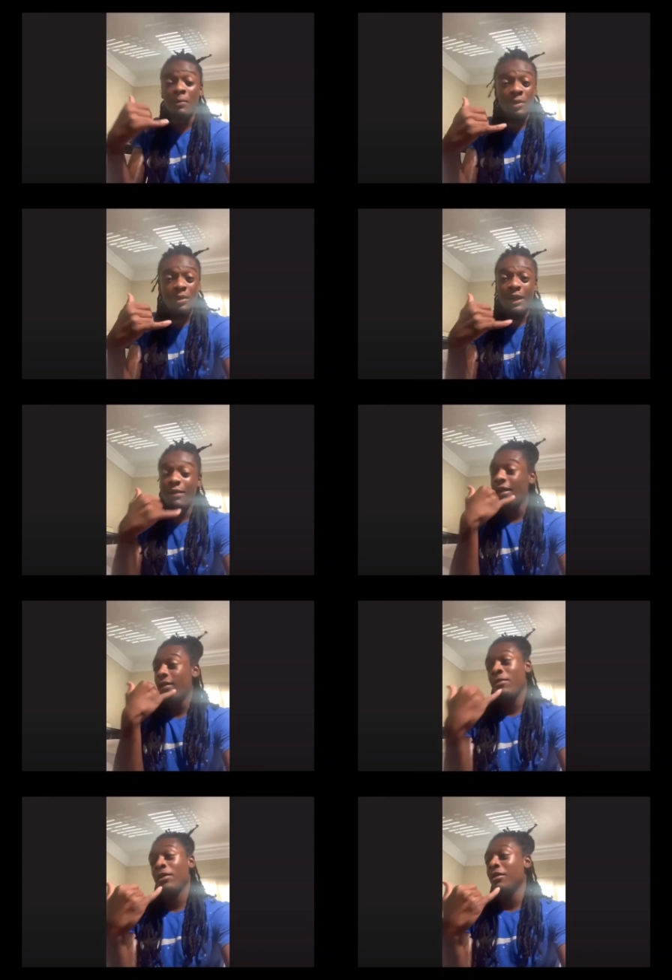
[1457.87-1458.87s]
I'm like,
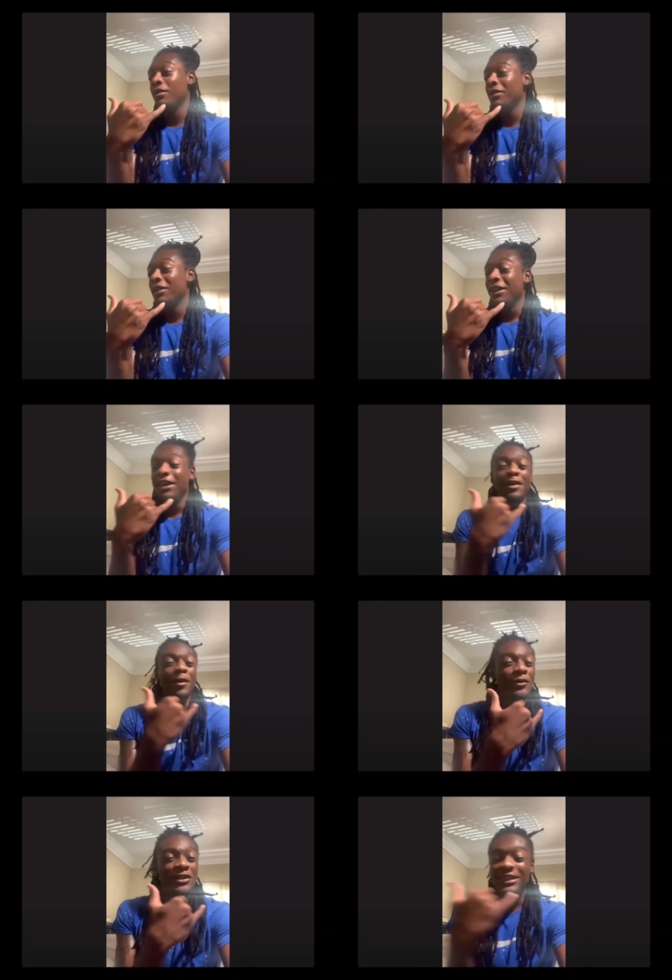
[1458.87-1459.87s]
Mom, coach
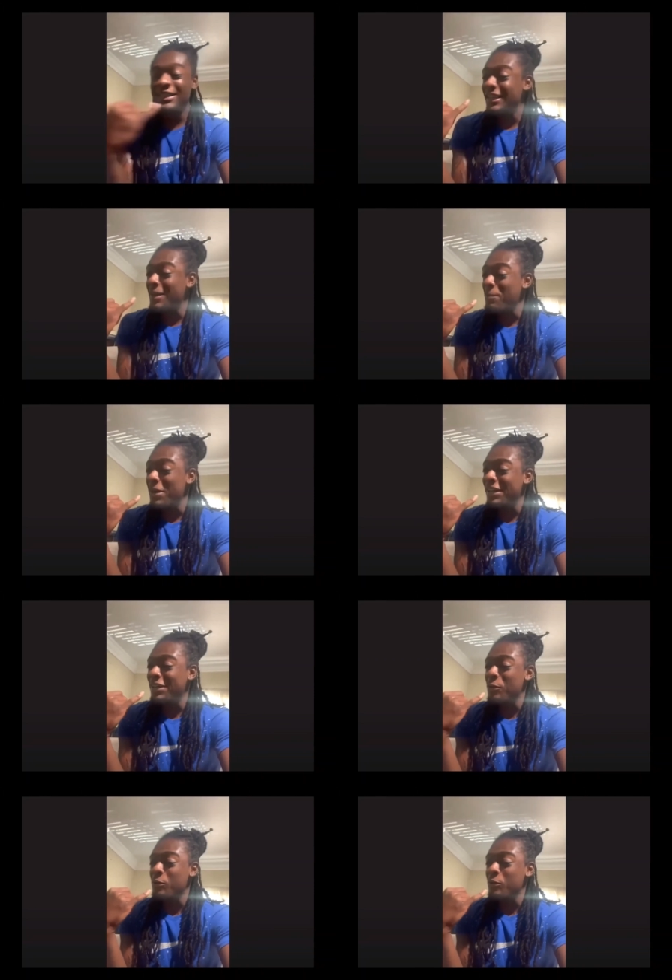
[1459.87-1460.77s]
just said I'm about to get on